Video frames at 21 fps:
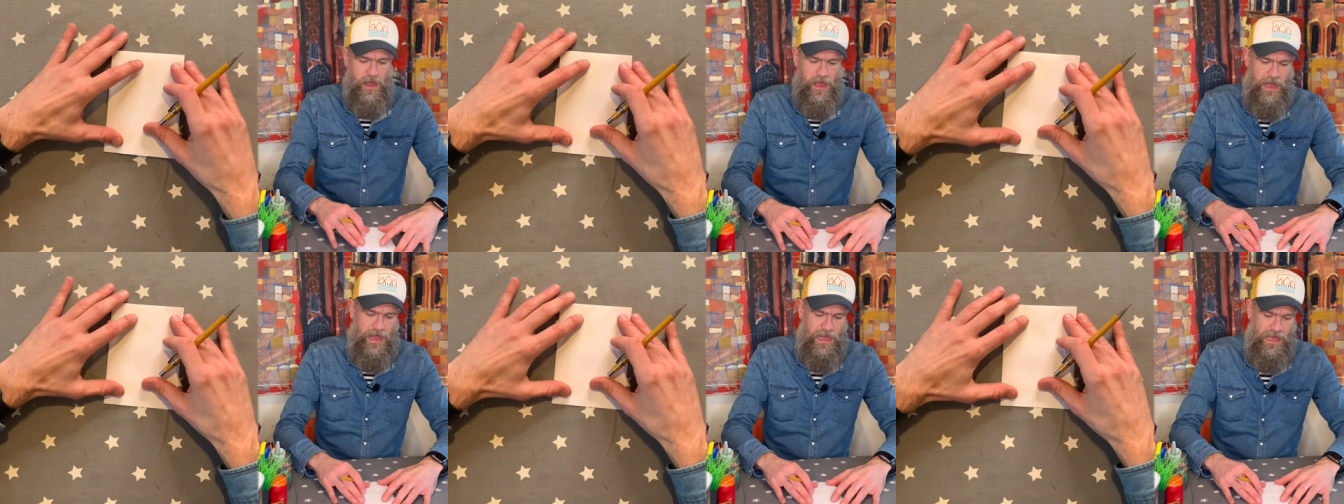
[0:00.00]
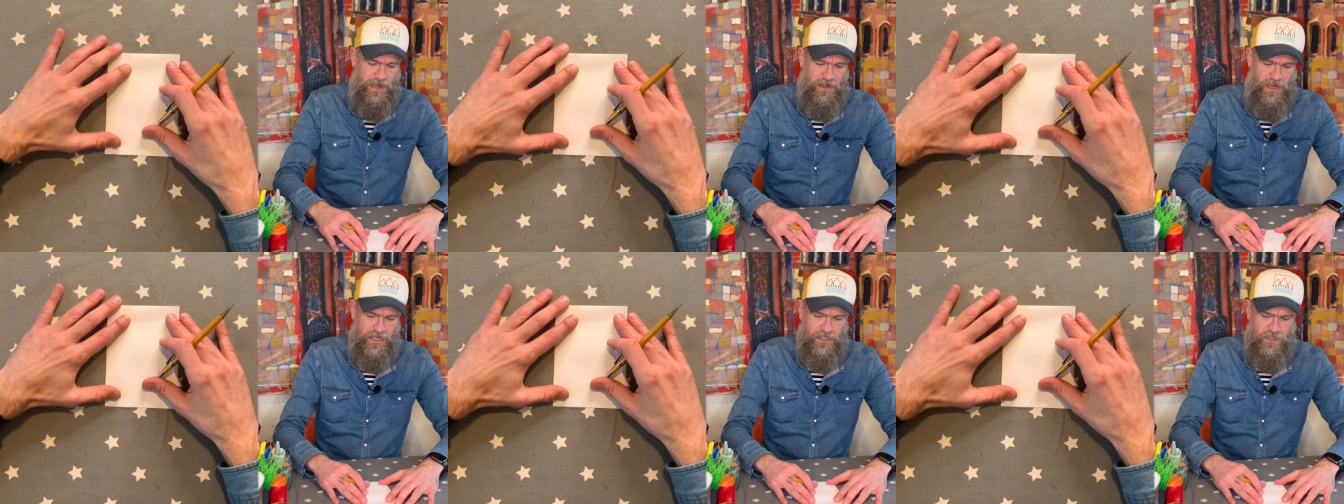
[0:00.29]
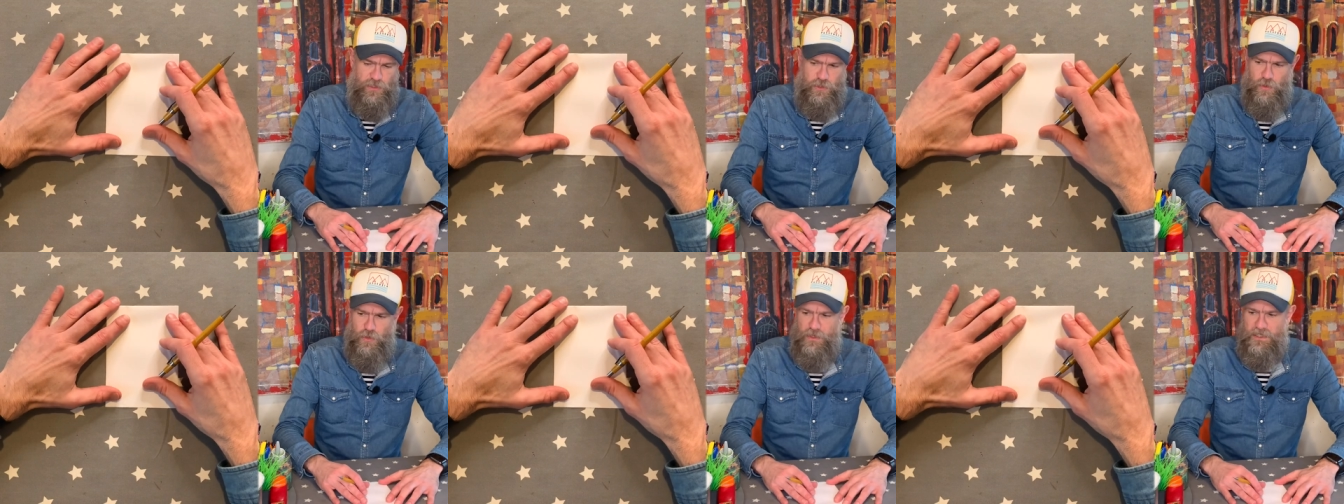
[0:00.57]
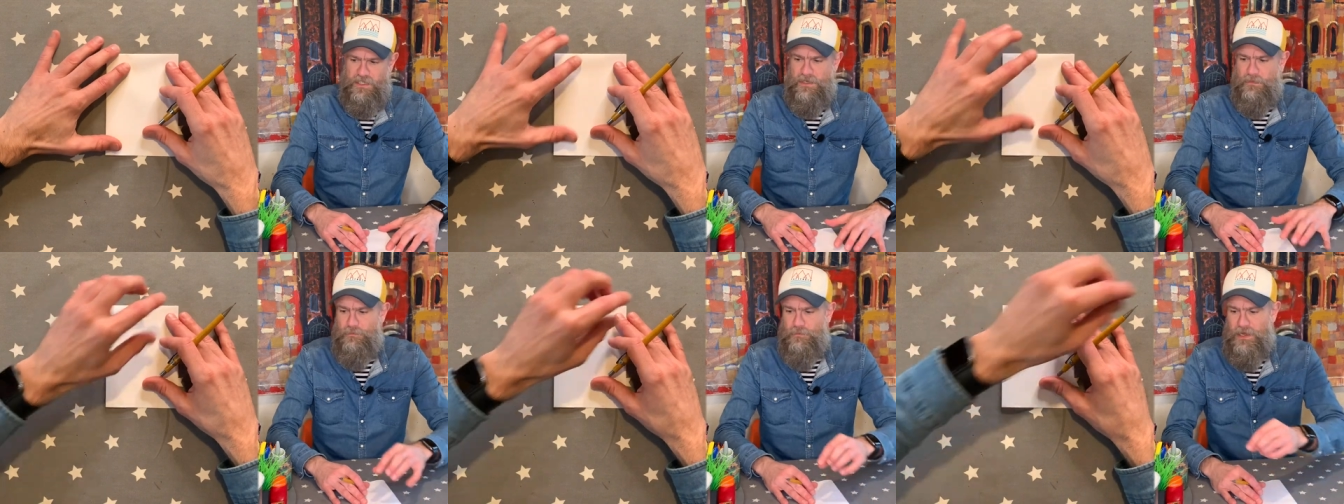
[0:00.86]
And I do
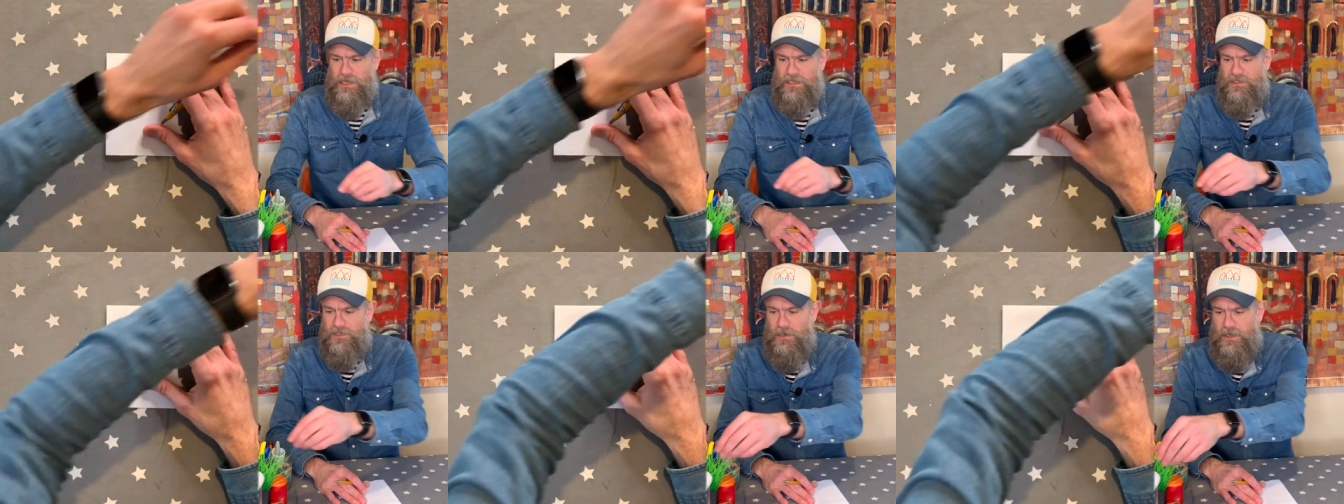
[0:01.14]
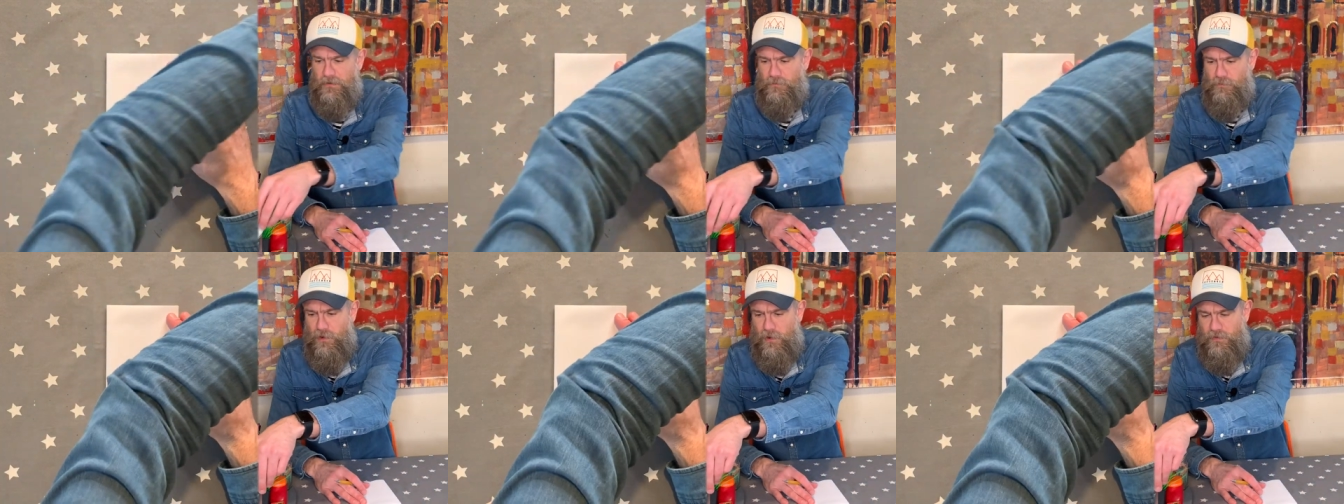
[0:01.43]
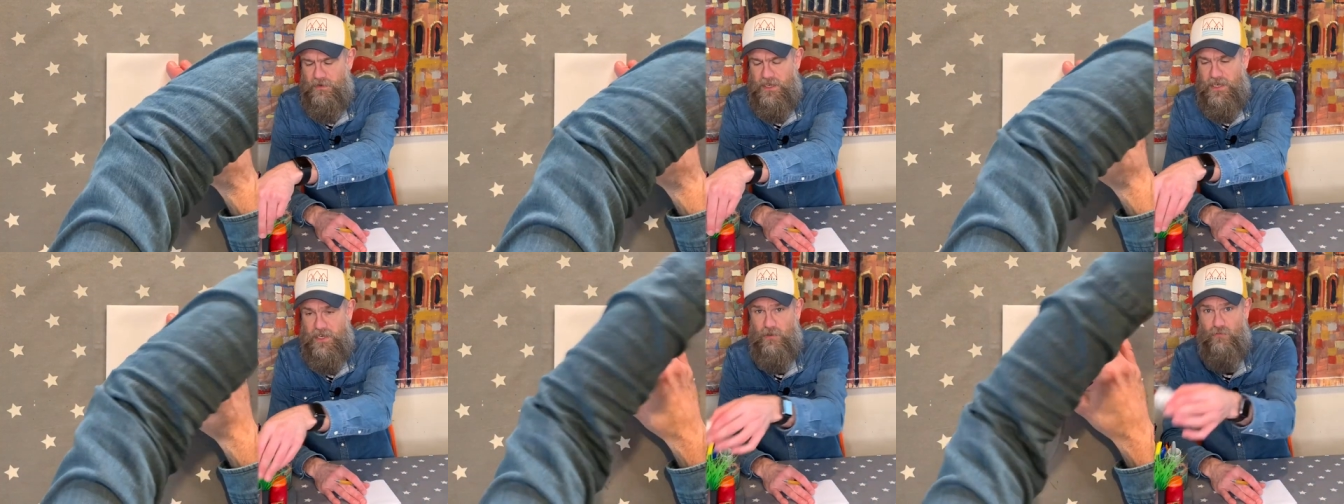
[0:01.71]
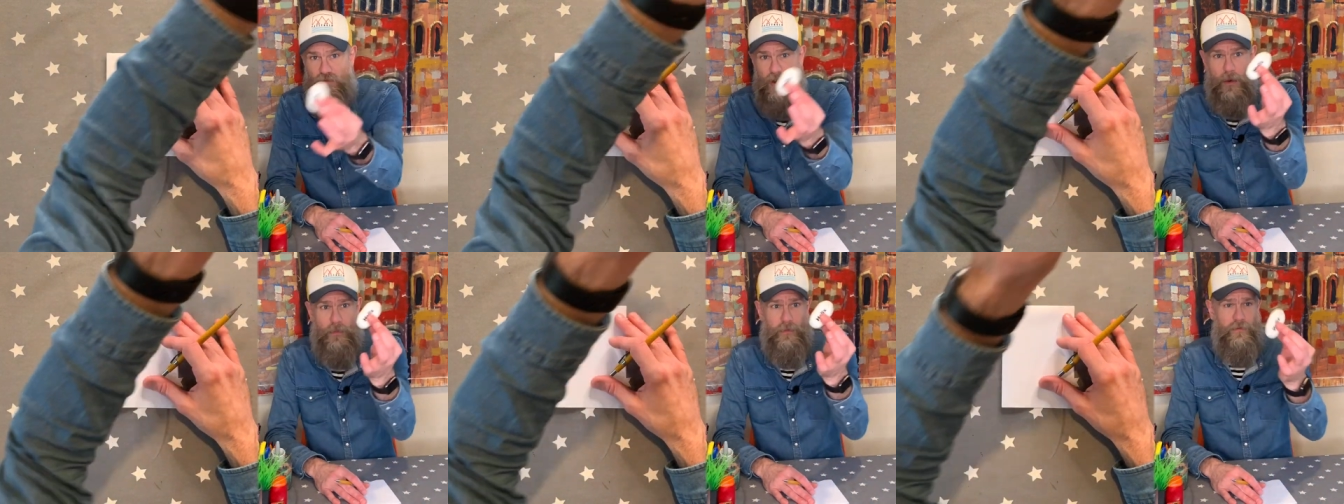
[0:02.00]
this in pencil, I'll probably need a
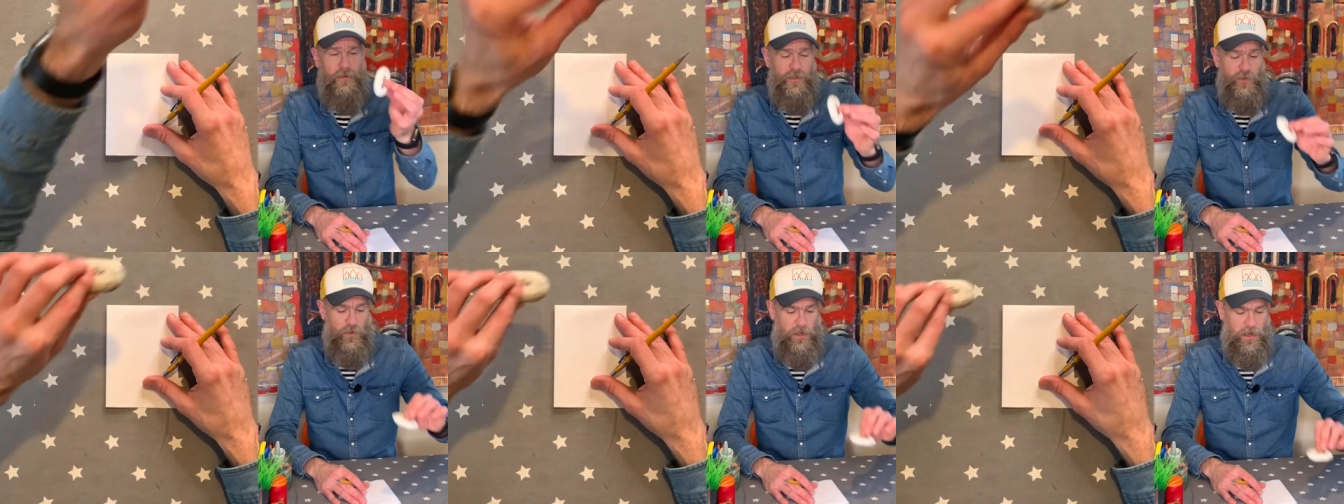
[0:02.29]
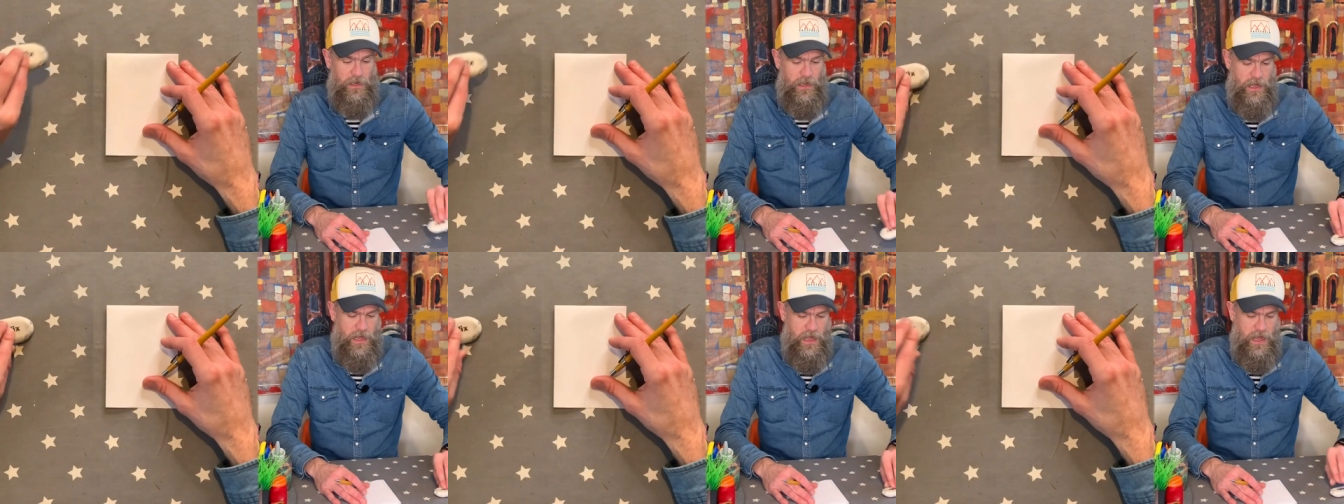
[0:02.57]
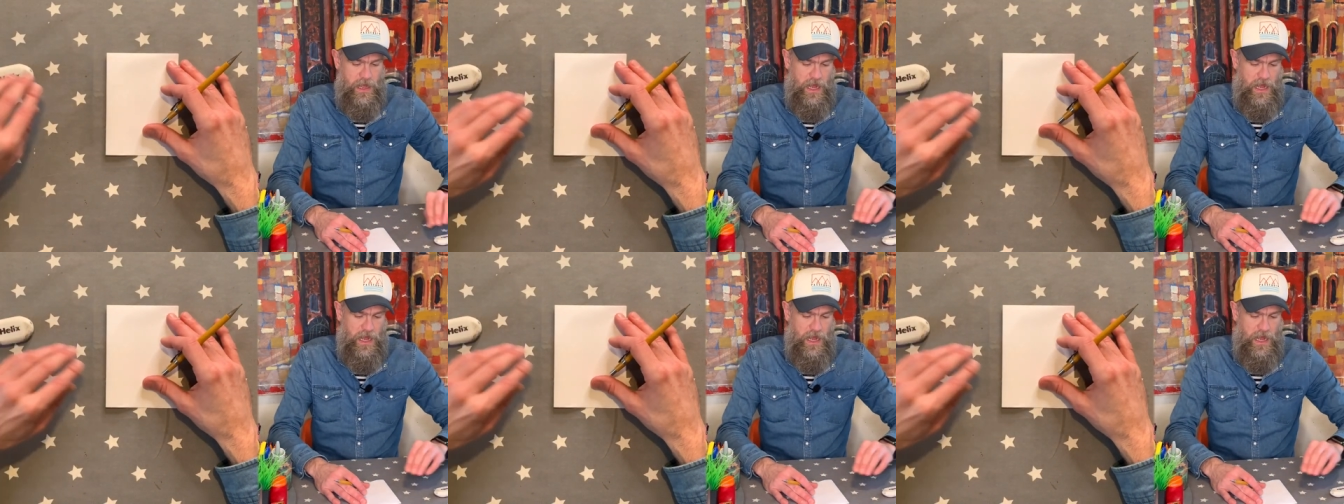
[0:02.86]
rubber as well.